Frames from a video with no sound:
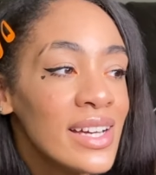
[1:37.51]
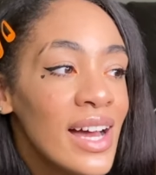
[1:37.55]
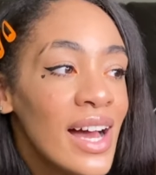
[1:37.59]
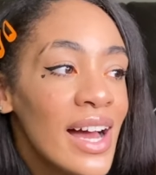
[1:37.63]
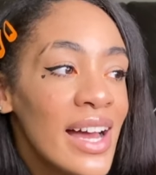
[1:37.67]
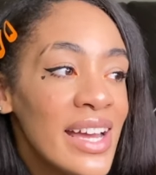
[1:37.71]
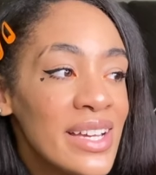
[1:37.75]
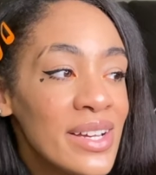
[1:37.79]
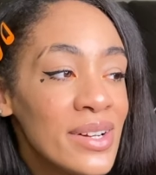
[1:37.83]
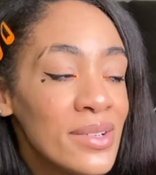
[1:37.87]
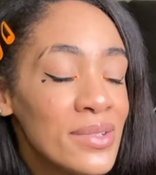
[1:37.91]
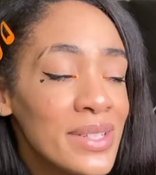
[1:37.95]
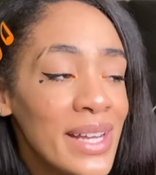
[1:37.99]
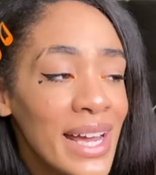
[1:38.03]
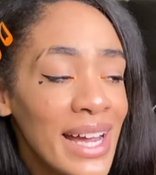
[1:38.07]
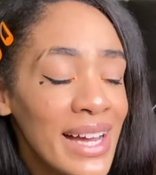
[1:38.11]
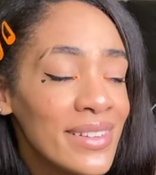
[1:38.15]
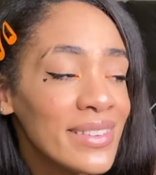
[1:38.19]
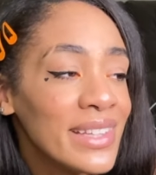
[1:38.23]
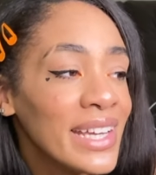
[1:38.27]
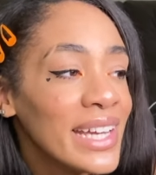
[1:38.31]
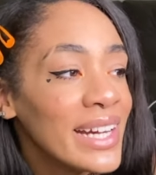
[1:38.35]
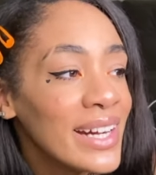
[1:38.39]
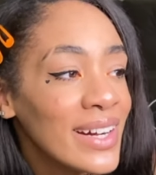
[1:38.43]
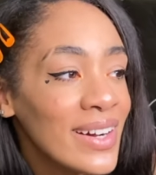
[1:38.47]
I go down
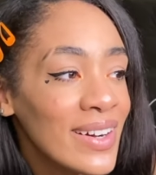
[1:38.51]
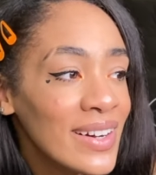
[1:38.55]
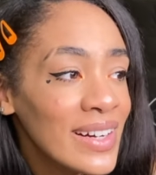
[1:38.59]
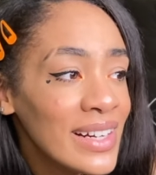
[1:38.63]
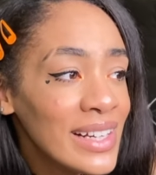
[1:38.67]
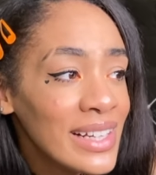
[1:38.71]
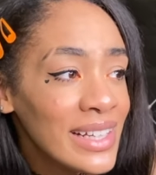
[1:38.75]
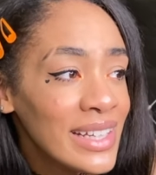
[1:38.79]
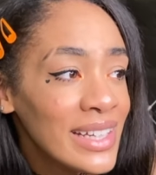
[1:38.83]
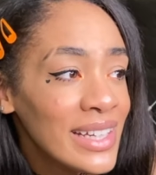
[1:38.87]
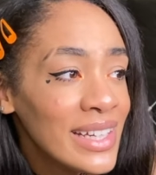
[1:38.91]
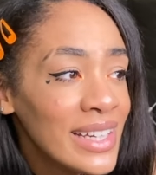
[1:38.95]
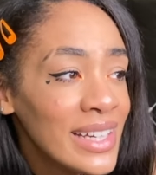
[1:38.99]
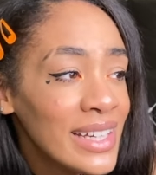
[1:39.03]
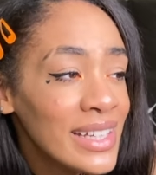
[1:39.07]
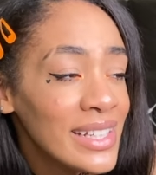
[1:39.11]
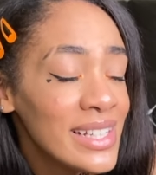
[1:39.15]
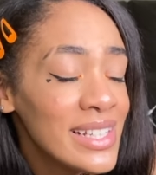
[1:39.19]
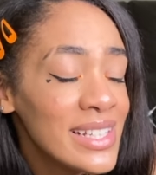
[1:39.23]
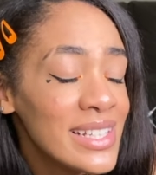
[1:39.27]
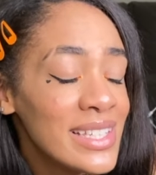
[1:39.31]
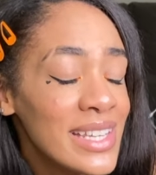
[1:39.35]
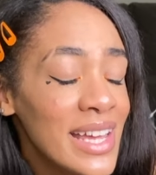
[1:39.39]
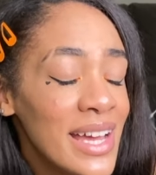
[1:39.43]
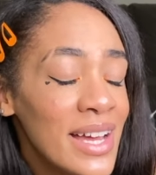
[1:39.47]
there and
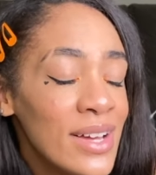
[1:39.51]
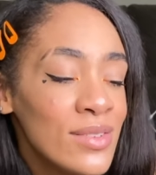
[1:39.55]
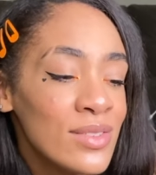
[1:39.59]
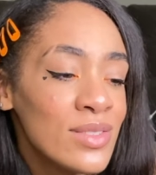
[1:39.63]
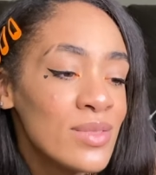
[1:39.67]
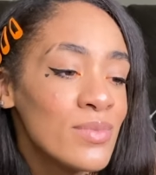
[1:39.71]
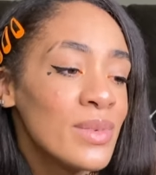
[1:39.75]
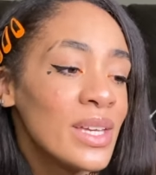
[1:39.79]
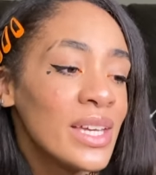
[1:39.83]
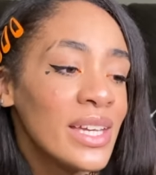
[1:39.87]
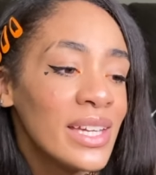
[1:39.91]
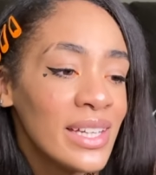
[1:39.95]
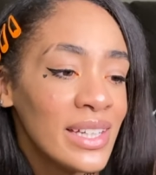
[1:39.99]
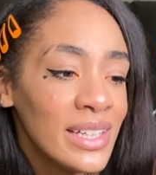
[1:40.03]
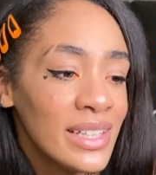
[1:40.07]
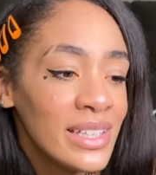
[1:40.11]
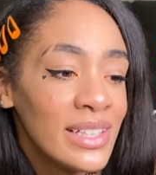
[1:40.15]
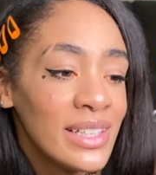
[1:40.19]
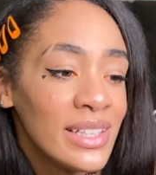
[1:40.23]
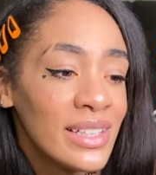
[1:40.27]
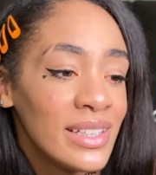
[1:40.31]
he tells me,